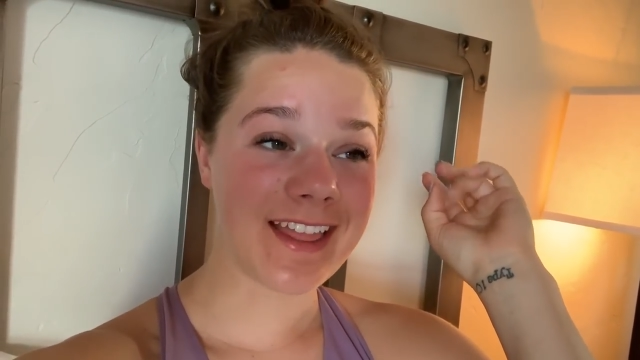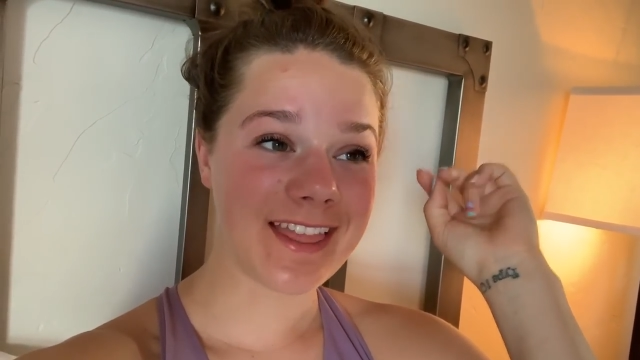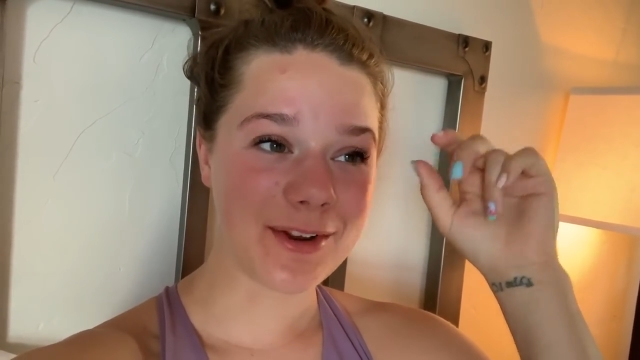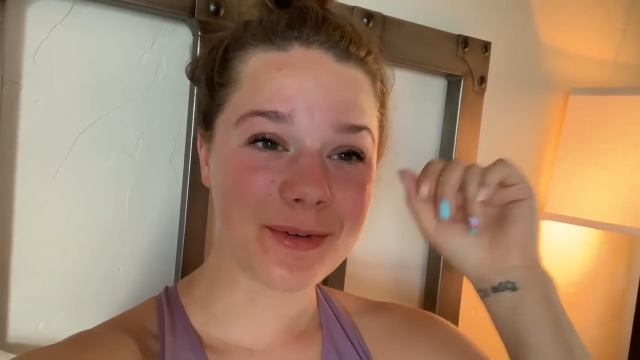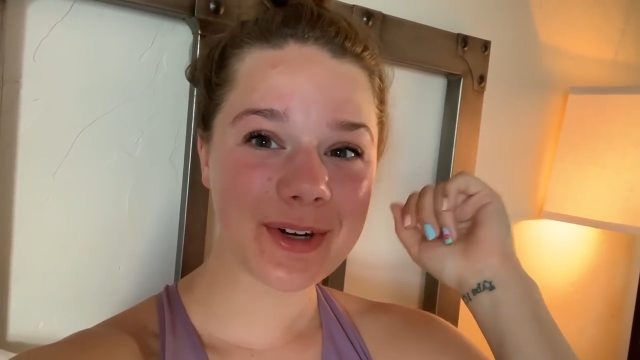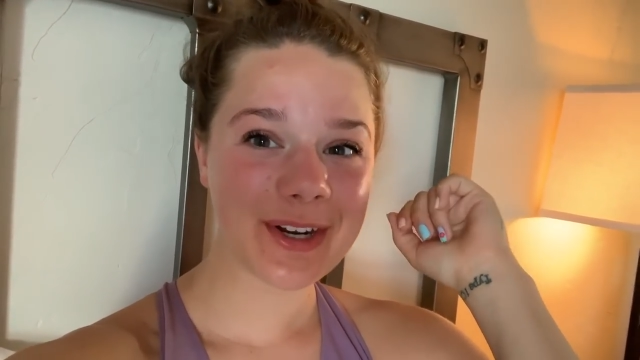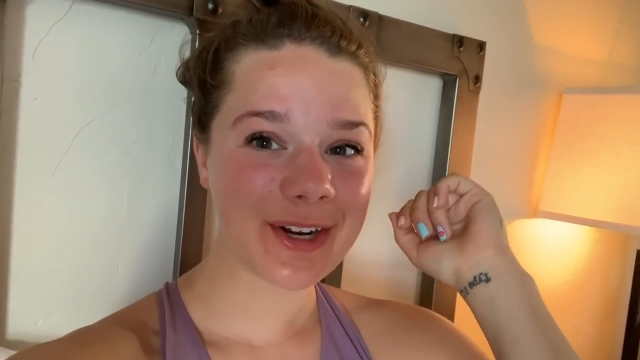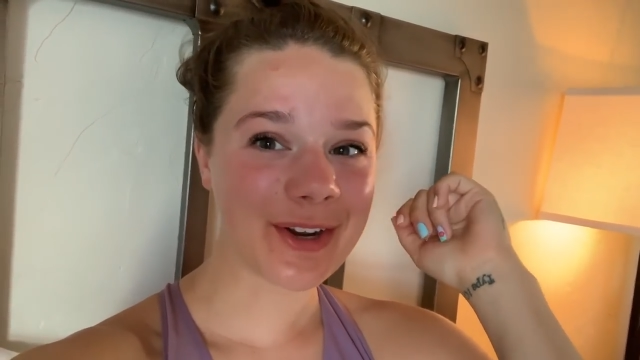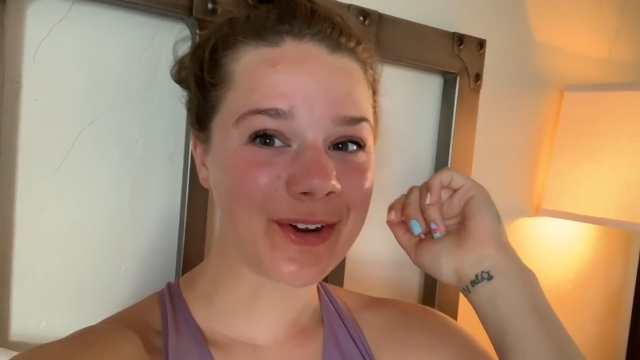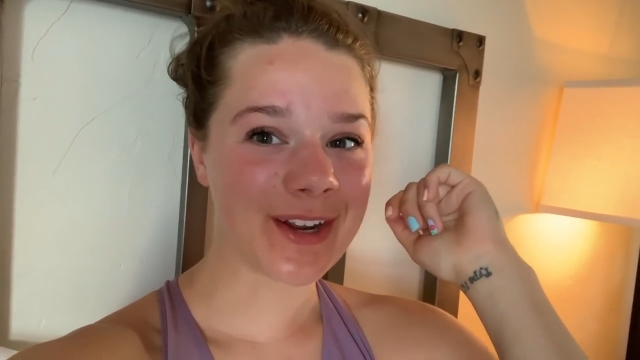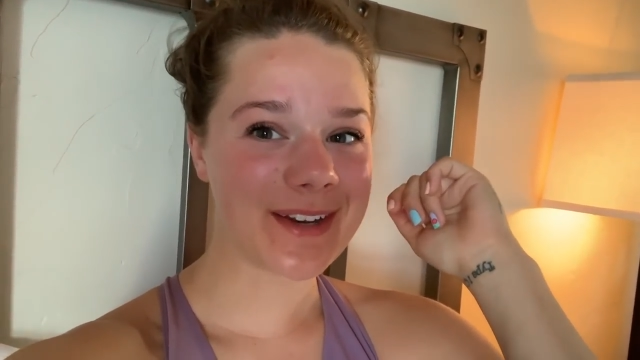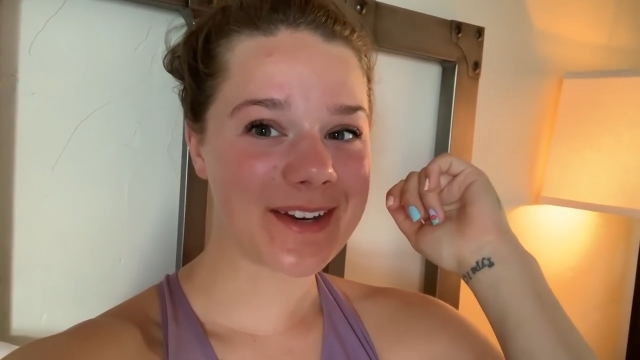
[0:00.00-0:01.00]
I think we're gonna
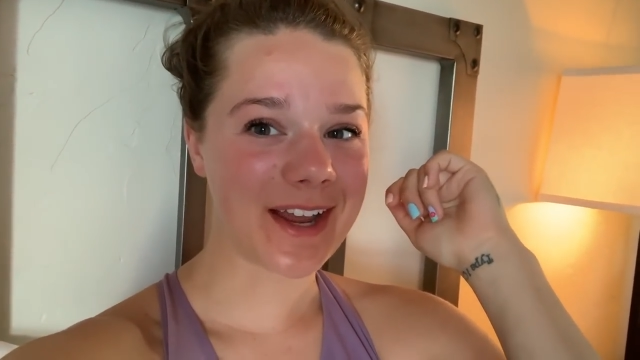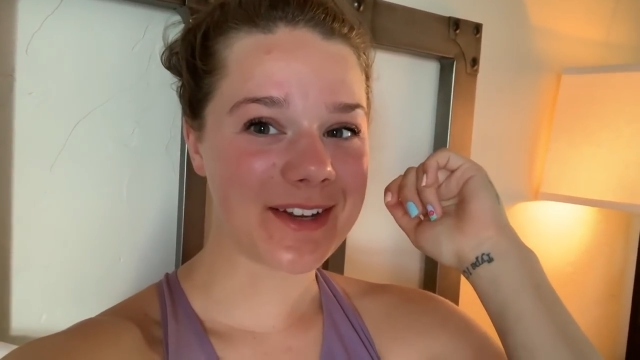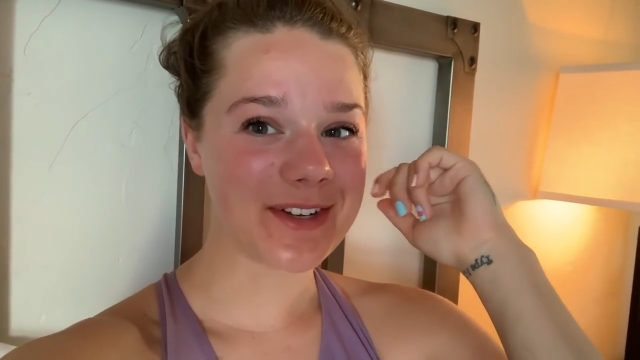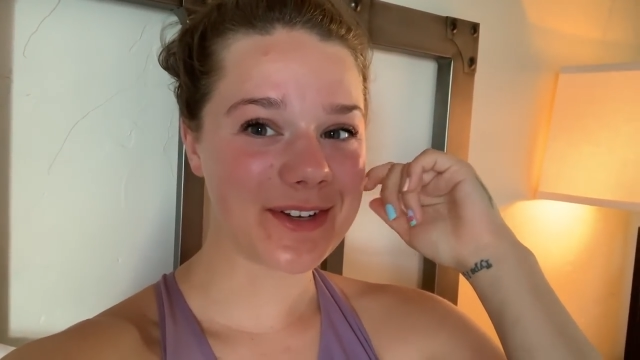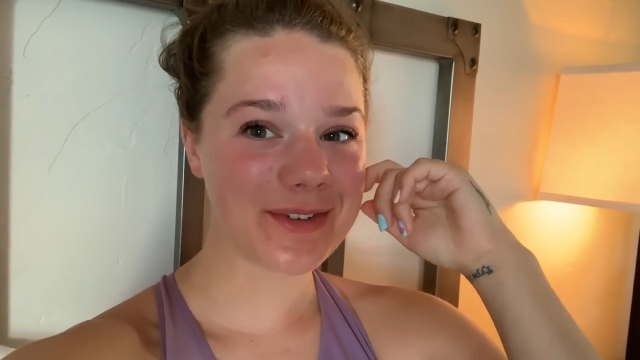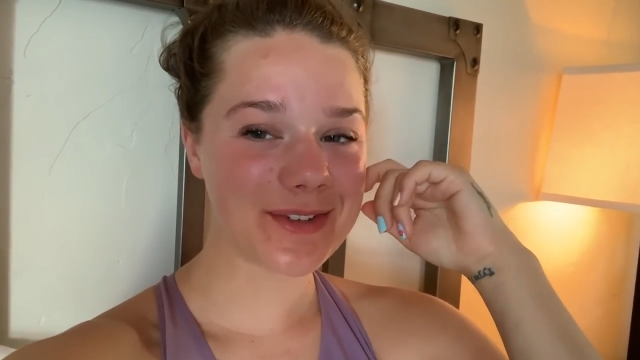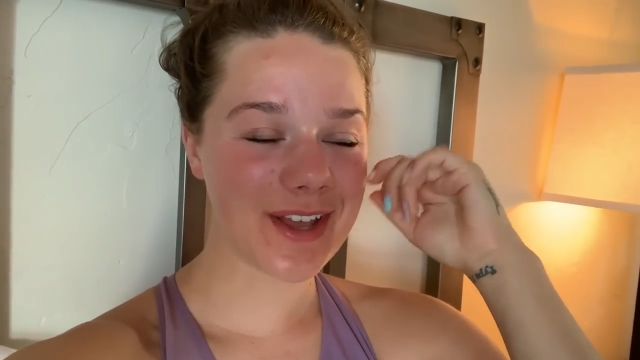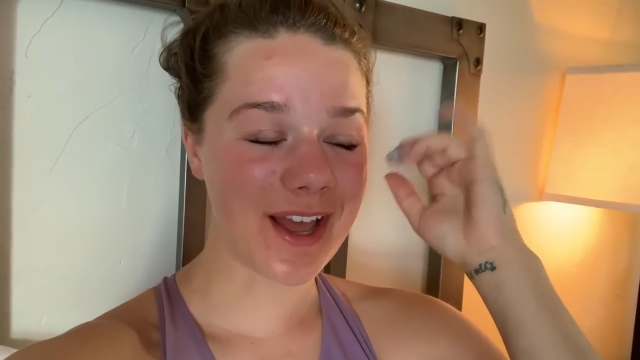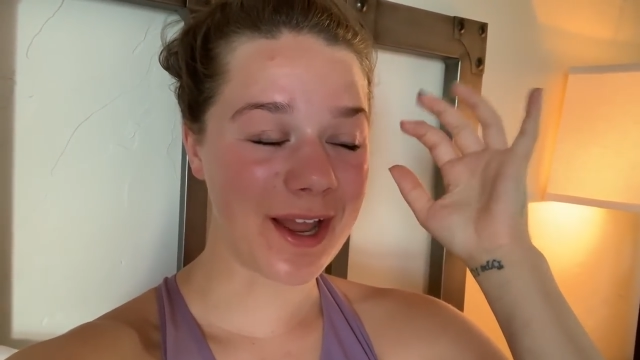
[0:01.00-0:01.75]
go get tattoos.